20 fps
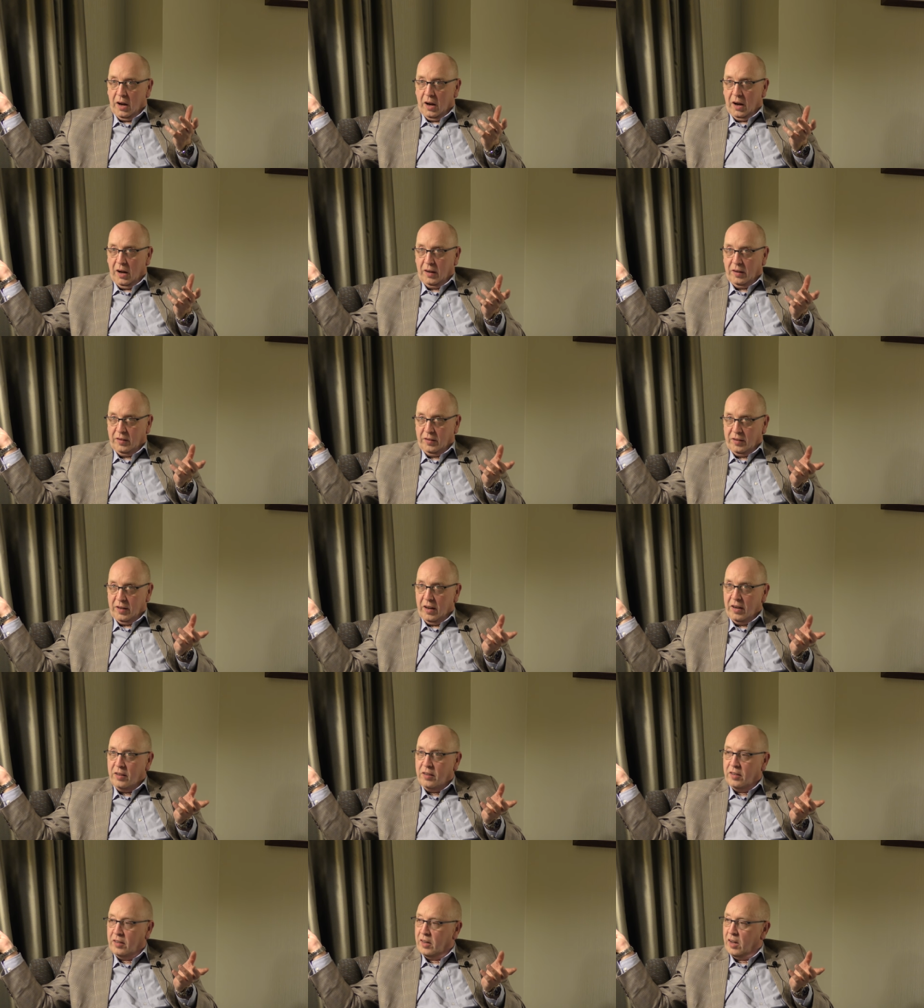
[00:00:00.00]
i
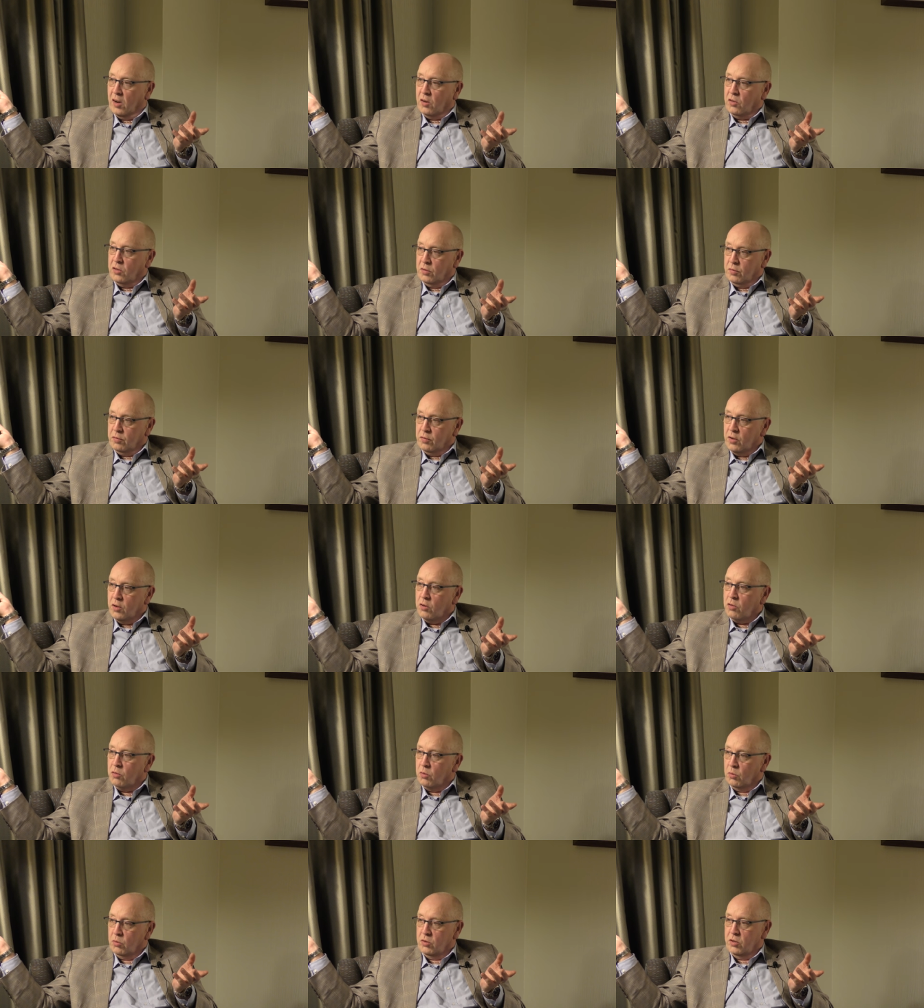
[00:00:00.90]
tend to go to
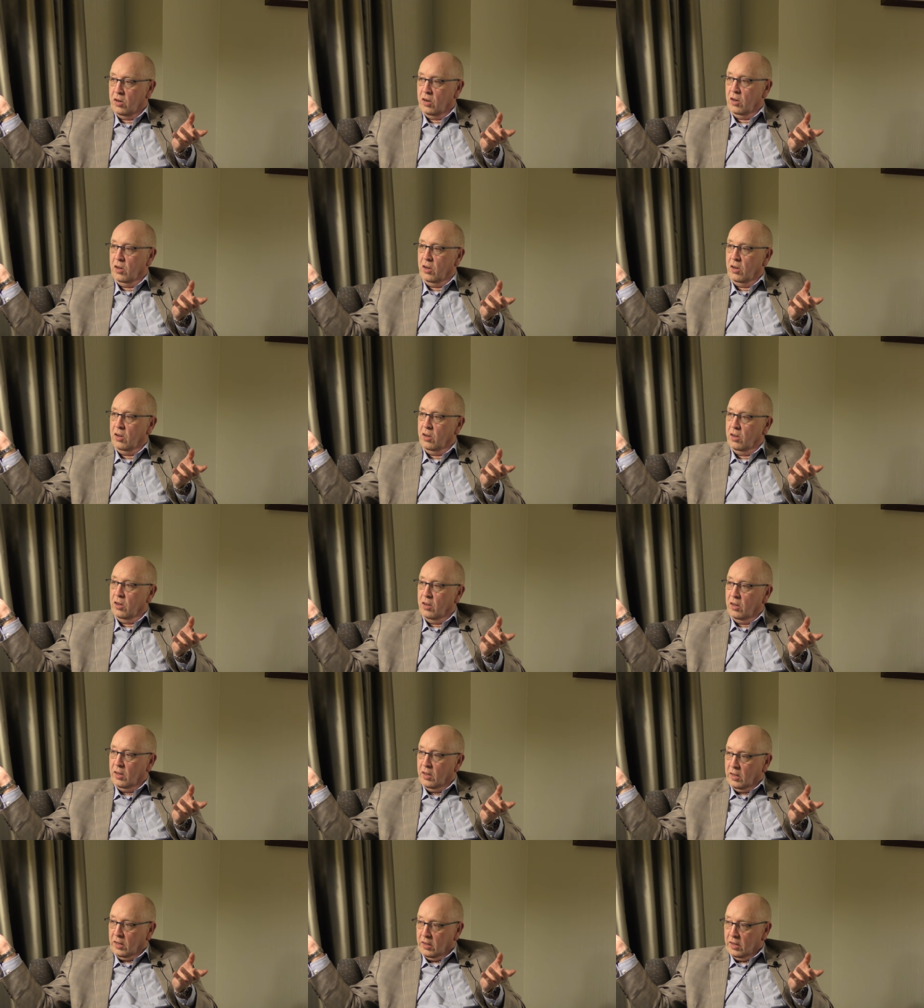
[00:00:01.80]
funerals a lot
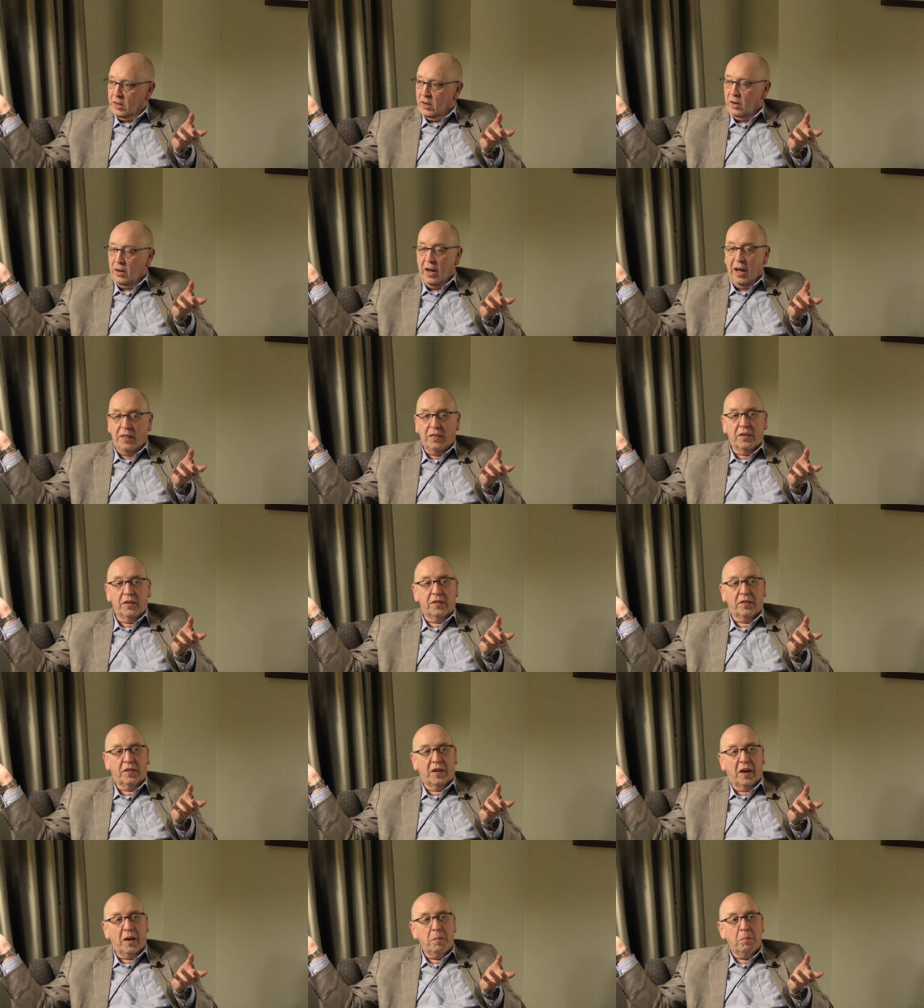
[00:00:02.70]
you know and the
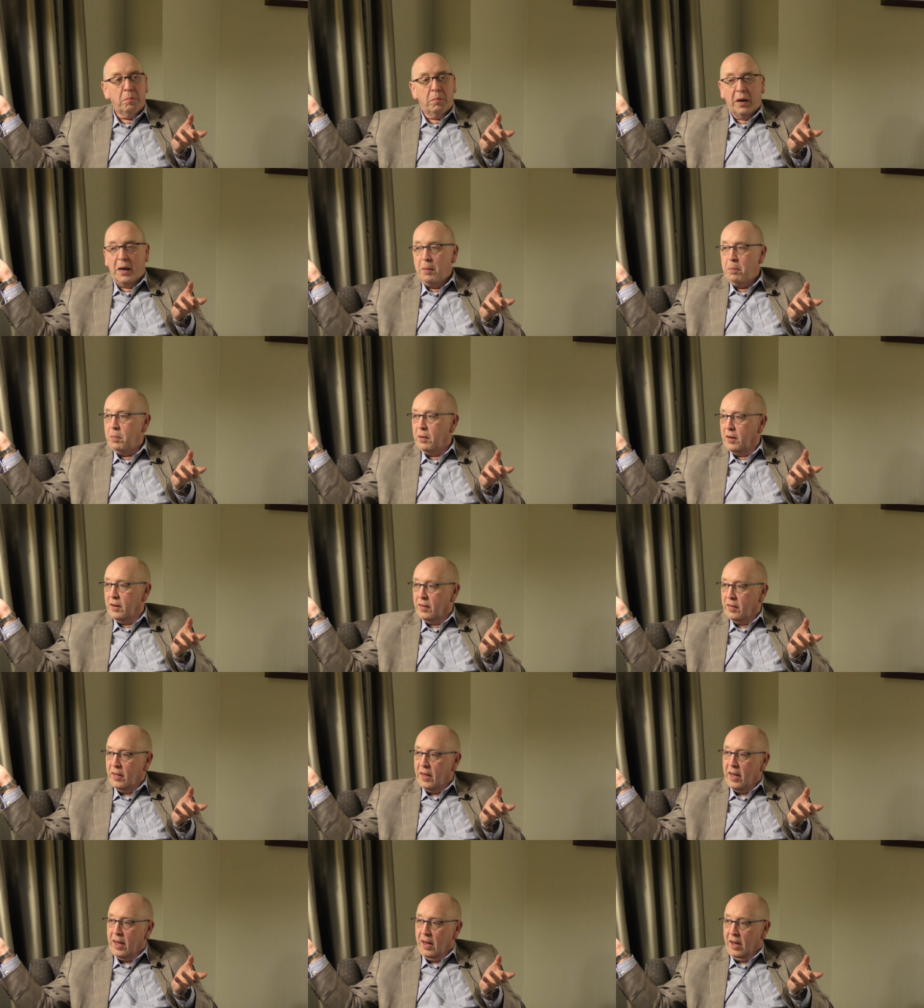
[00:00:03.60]
same people are
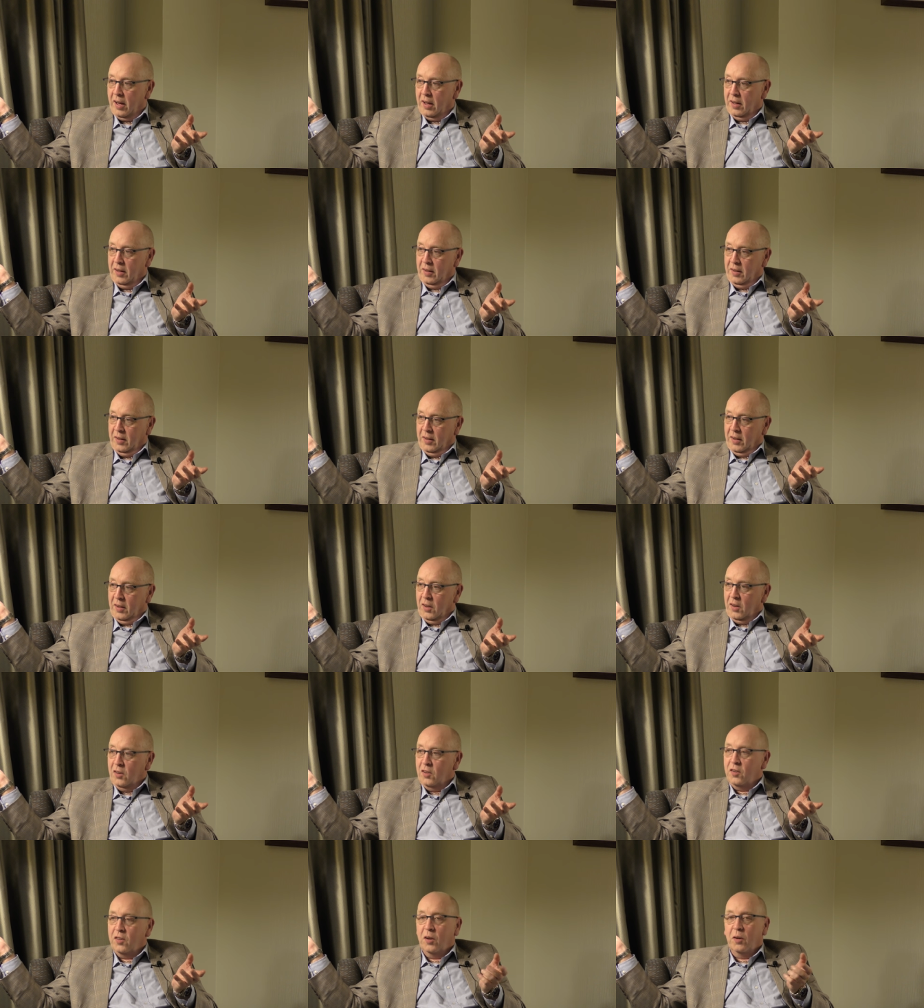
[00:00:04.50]
there
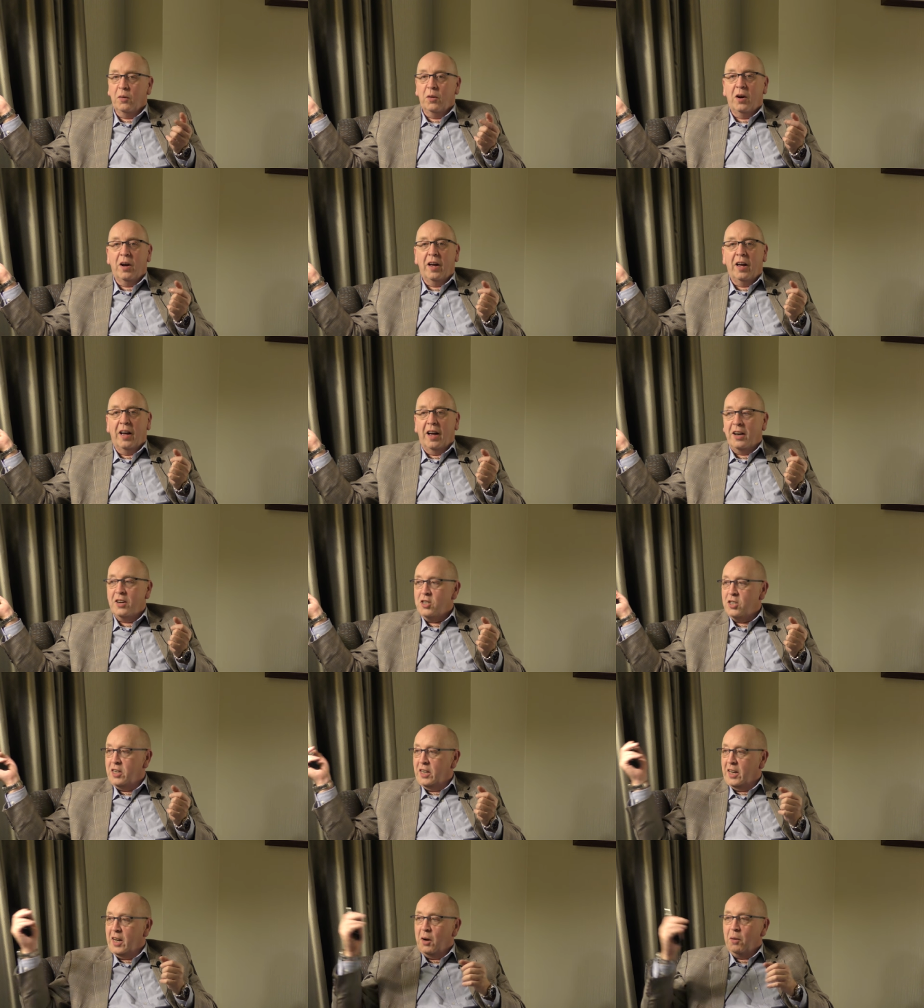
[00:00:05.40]
so you're i
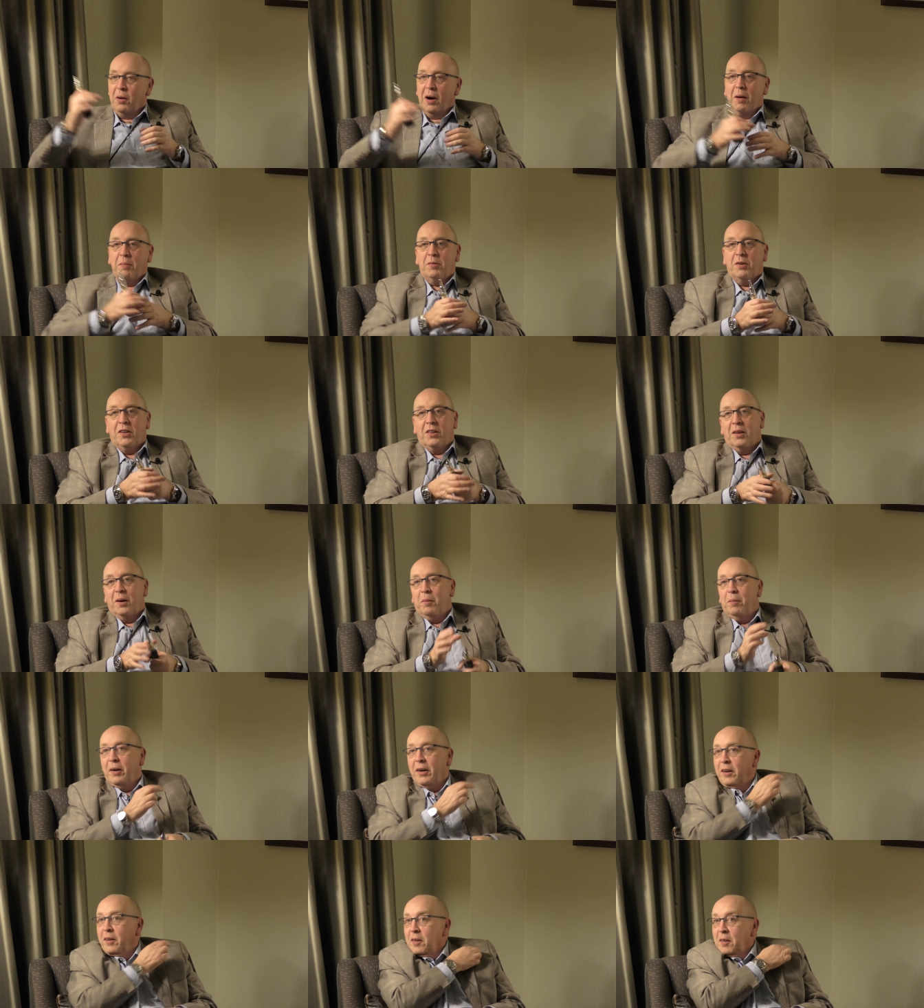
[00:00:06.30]
actually go up you're to next.
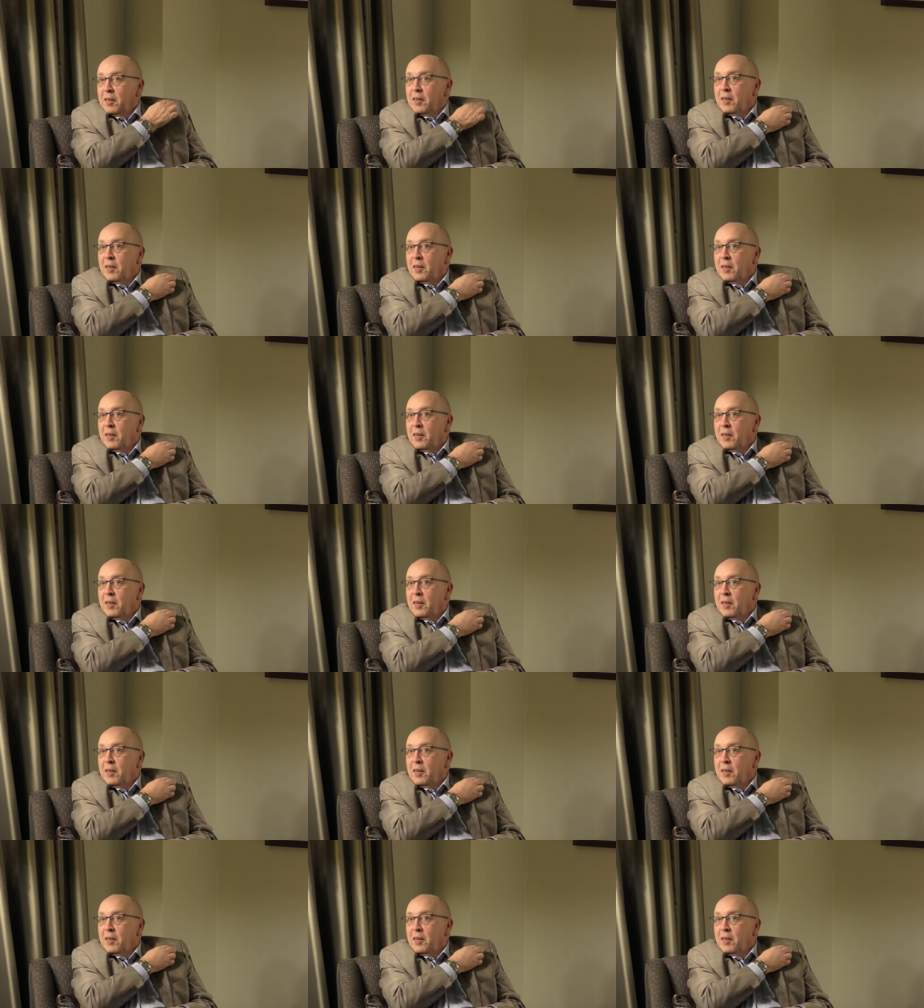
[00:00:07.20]
them